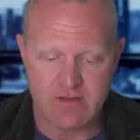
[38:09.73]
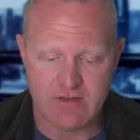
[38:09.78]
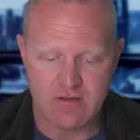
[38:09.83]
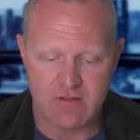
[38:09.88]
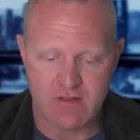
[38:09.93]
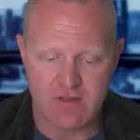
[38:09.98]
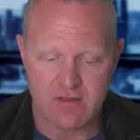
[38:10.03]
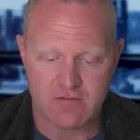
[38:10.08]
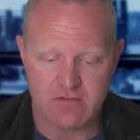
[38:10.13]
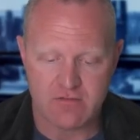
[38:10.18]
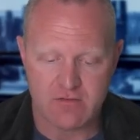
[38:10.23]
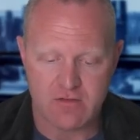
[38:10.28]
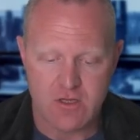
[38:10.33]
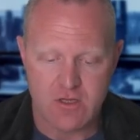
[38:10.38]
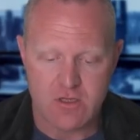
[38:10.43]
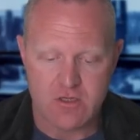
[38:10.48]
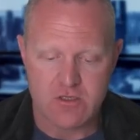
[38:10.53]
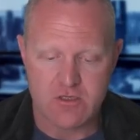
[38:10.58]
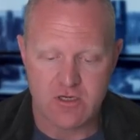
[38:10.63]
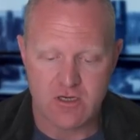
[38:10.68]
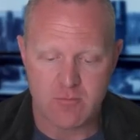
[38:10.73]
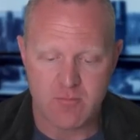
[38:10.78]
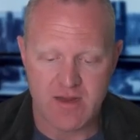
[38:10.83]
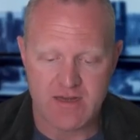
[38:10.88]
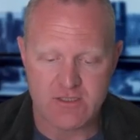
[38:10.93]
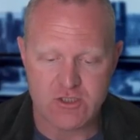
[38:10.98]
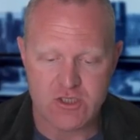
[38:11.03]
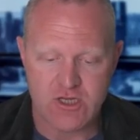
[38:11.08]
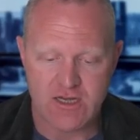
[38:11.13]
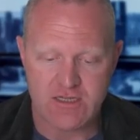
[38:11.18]
into this, you can
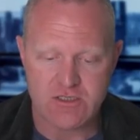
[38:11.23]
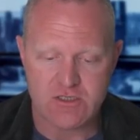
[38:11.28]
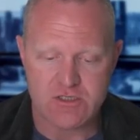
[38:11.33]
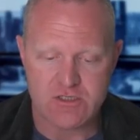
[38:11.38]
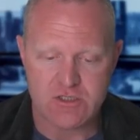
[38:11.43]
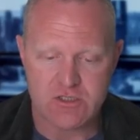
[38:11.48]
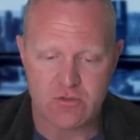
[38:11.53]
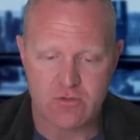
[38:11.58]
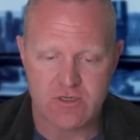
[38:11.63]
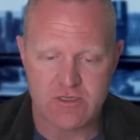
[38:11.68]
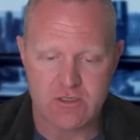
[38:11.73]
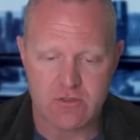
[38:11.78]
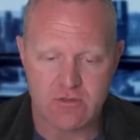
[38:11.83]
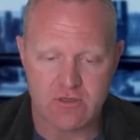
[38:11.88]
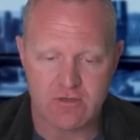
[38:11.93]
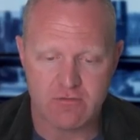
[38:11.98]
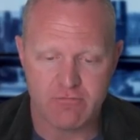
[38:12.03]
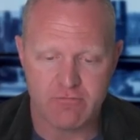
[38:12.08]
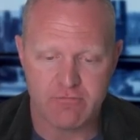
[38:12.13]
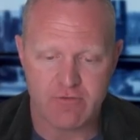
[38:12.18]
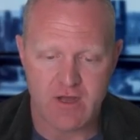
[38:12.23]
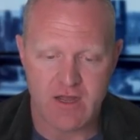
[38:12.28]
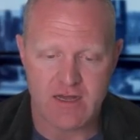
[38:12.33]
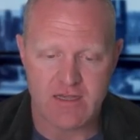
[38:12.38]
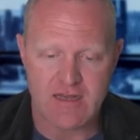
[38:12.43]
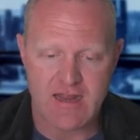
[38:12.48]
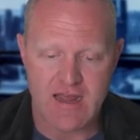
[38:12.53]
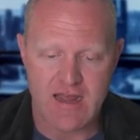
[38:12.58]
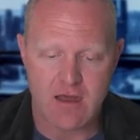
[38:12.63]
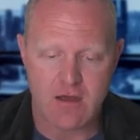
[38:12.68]
make changes to it, you can
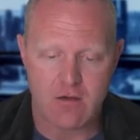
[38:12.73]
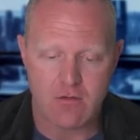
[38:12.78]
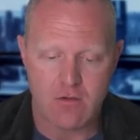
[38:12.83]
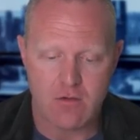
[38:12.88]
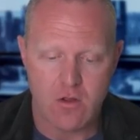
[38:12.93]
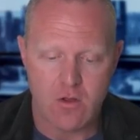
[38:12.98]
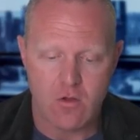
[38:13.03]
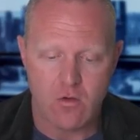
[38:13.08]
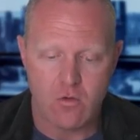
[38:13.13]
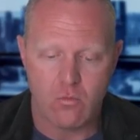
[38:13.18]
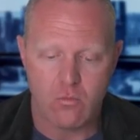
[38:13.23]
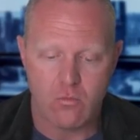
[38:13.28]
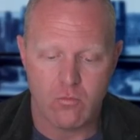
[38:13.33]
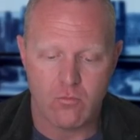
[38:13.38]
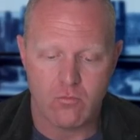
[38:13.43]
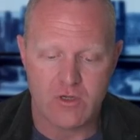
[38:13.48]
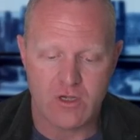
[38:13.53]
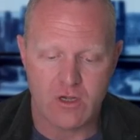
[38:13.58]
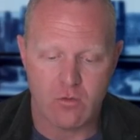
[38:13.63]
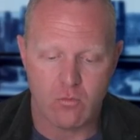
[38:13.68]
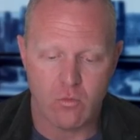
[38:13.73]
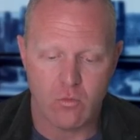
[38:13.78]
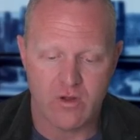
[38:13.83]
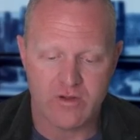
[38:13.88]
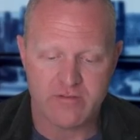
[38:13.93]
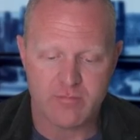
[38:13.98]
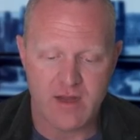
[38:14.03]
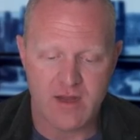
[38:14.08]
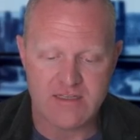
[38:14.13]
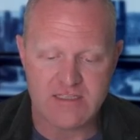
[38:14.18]
find out,
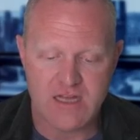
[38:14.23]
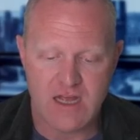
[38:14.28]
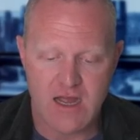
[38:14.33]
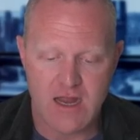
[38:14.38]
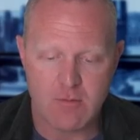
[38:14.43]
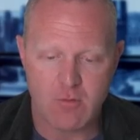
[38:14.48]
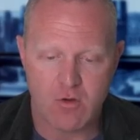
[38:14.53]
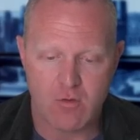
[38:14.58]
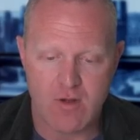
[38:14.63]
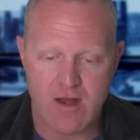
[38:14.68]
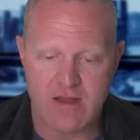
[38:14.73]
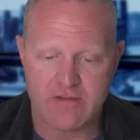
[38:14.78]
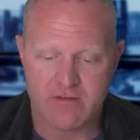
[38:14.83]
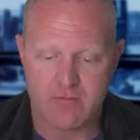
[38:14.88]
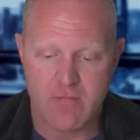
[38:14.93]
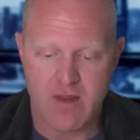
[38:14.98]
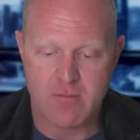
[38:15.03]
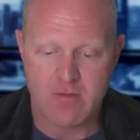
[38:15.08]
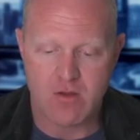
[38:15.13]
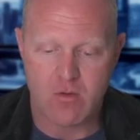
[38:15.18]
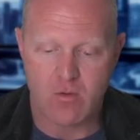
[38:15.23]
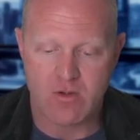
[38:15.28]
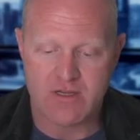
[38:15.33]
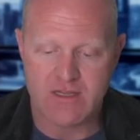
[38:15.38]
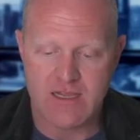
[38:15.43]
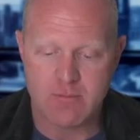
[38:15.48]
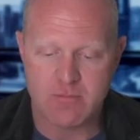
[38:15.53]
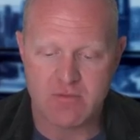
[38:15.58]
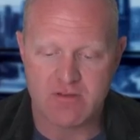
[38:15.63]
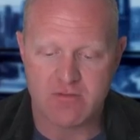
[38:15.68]
what's my time horizon? Maybe I want
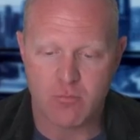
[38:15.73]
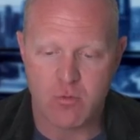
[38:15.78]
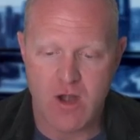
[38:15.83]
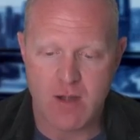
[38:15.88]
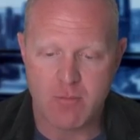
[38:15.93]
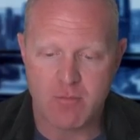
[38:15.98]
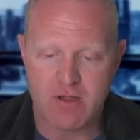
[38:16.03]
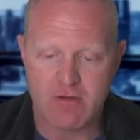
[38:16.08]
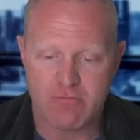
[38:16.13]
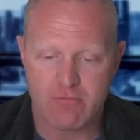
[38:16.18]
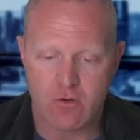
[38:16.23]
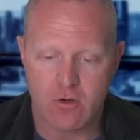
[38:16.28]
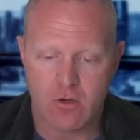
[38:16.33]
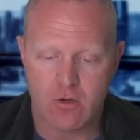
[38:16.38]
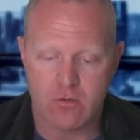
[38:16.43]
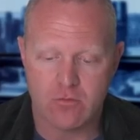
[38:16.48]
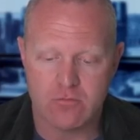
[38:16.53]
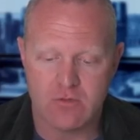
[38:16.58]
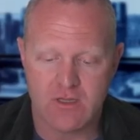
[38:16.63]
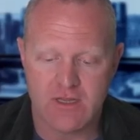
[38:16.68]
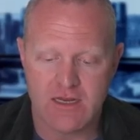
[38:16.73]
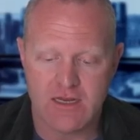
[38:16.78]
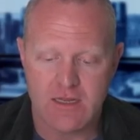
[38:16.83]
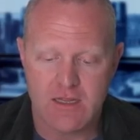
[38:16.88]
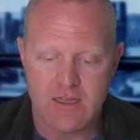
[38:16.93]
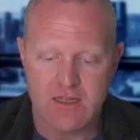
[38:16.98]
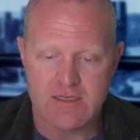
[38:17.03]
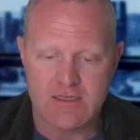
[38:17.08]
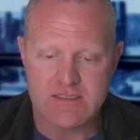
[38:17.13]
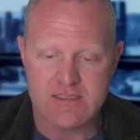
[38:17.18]
to keep this property for only
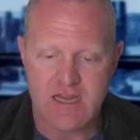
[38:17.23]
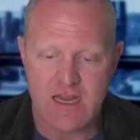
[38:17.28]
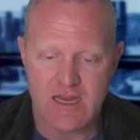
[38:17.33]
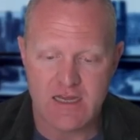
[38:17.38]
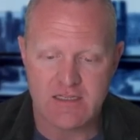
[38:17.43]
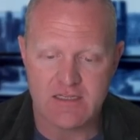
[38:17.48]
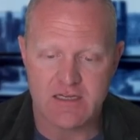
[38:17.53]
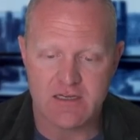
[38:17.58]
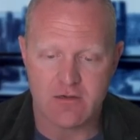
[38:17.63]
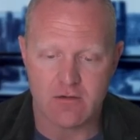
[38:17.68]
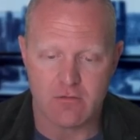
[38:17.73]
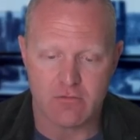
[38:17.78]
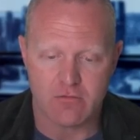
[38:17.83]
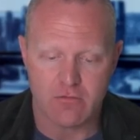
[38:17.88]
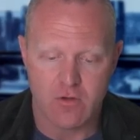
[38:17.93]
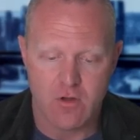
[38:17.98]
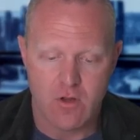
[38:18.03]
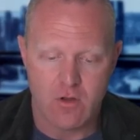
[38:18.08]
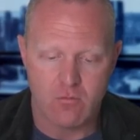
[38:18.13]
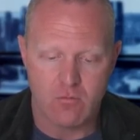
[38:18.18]
10 years.